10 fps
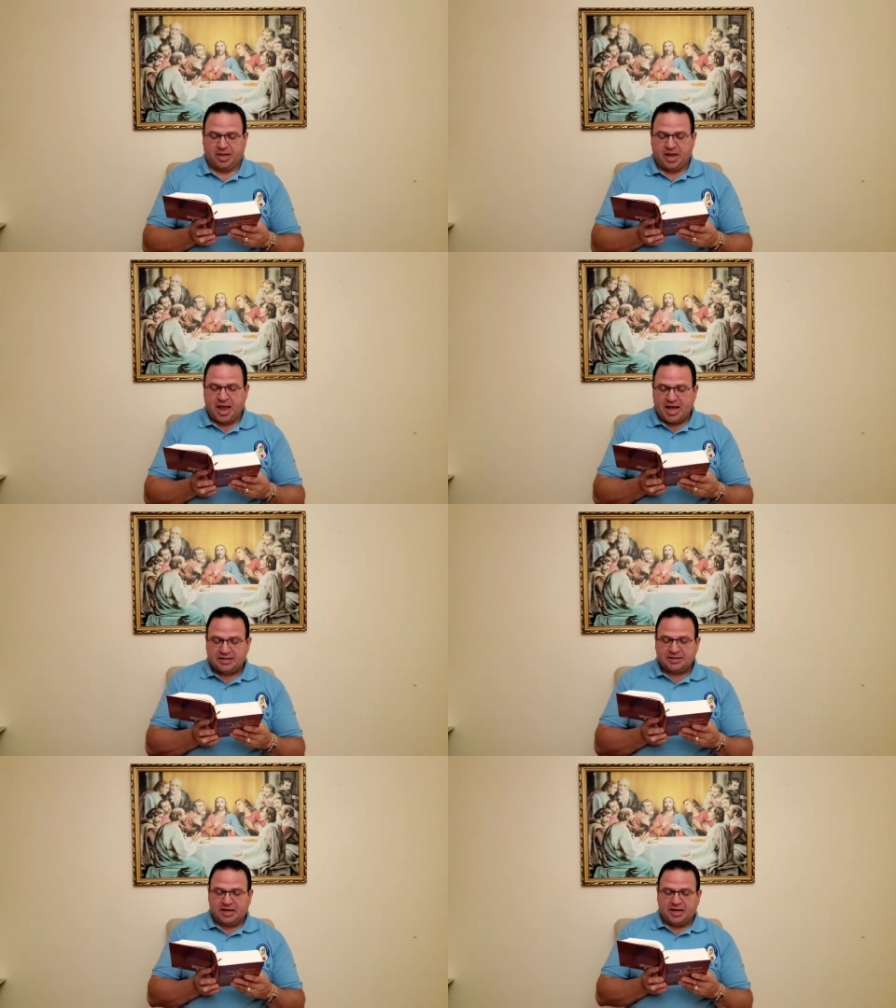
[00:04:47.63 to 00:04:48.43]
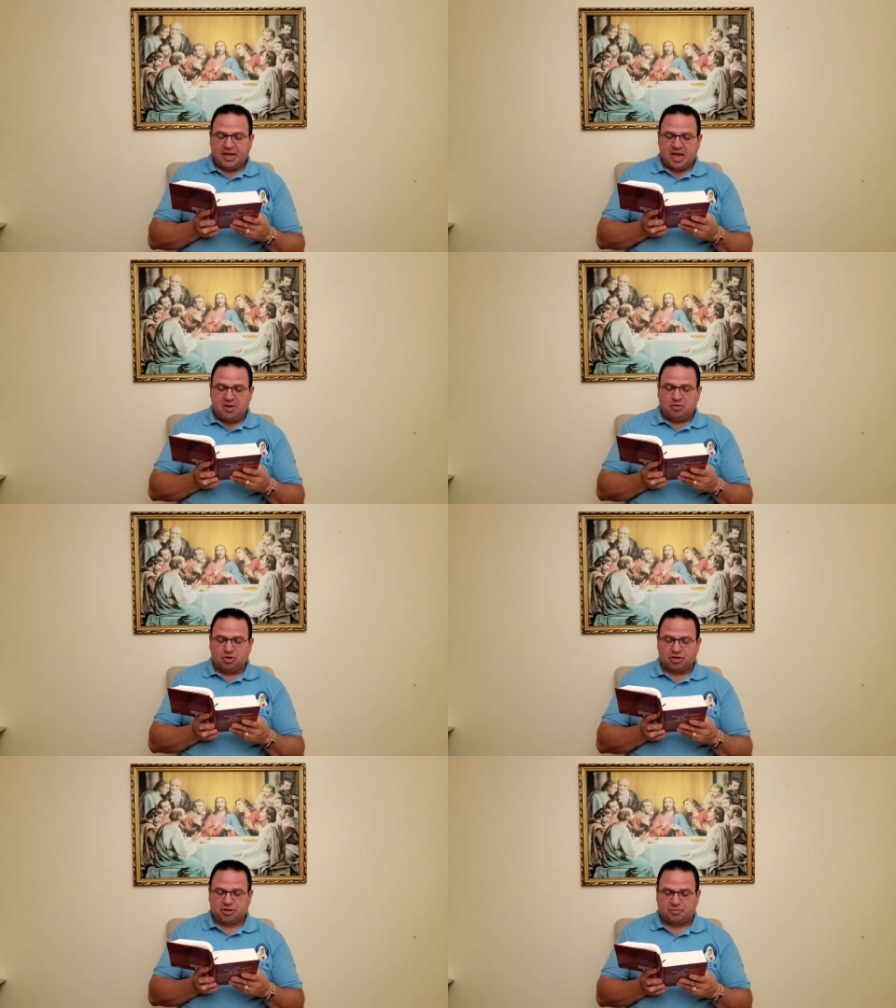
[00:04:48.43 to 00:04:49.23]
he has an
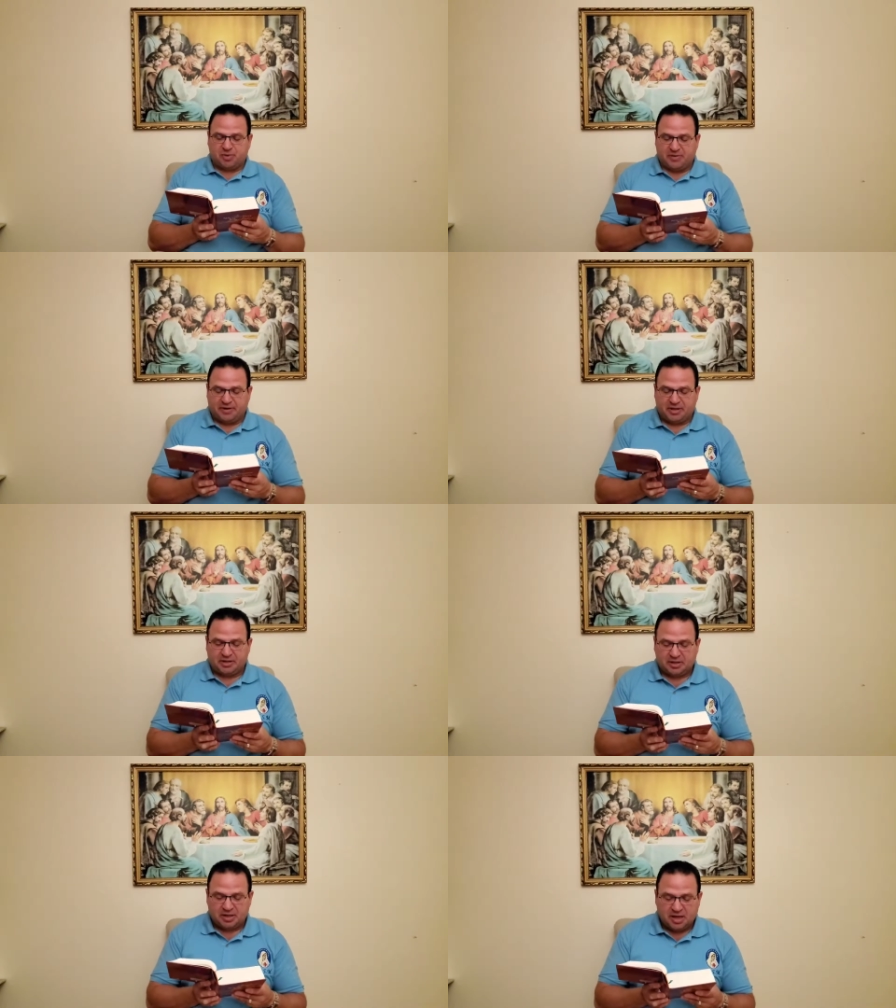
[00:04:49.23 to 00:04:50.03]
evil spirit.